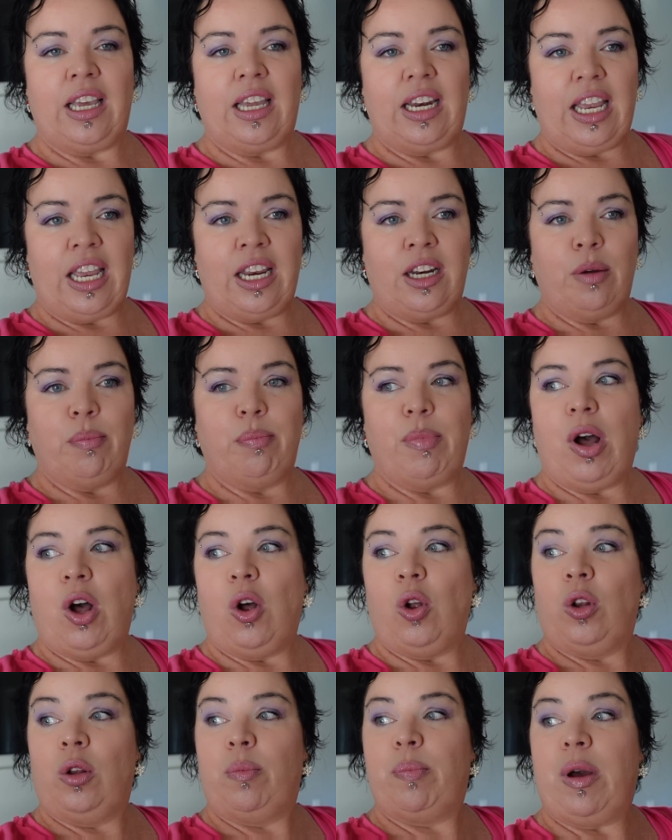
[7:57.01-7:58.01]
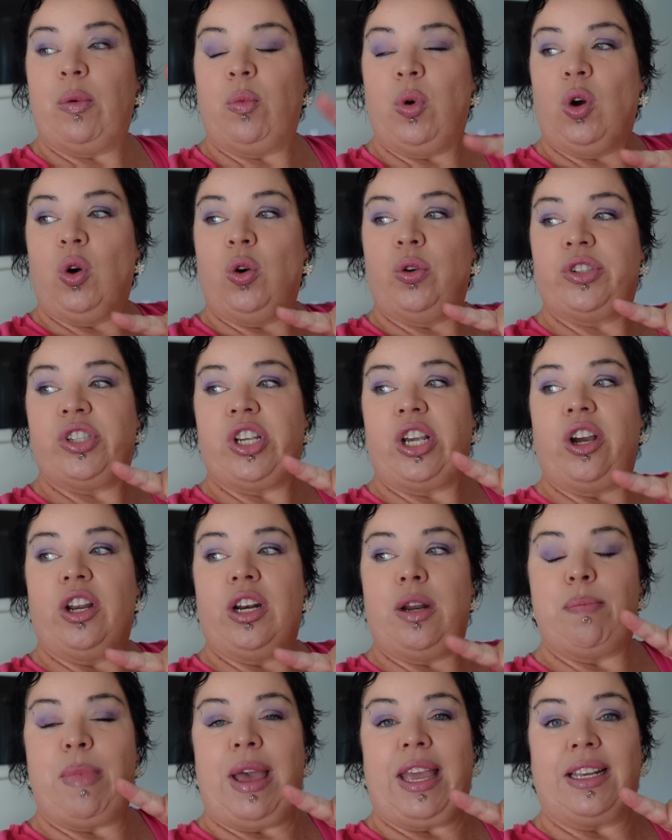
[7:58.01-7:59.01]
it in a bowl, but we're also going
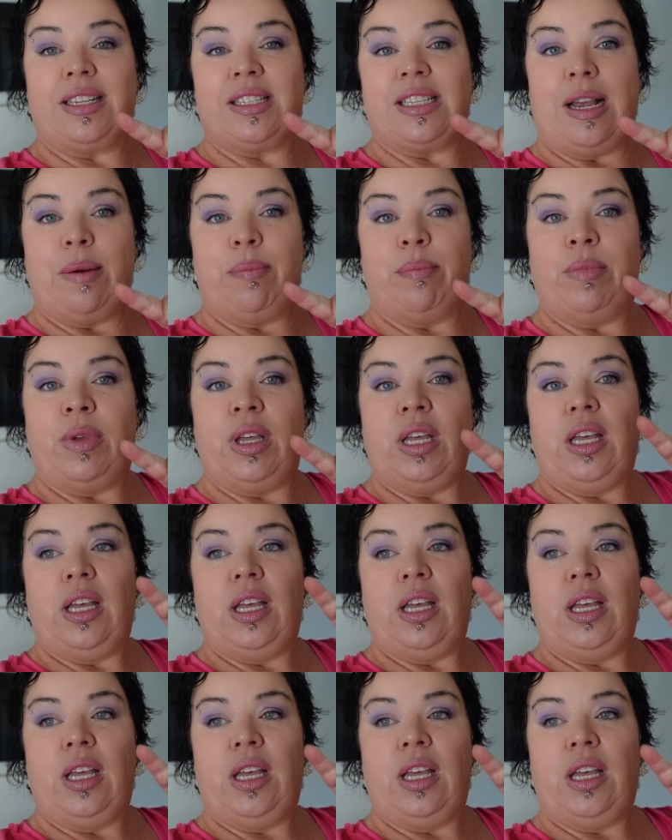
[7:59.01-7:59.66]
to make some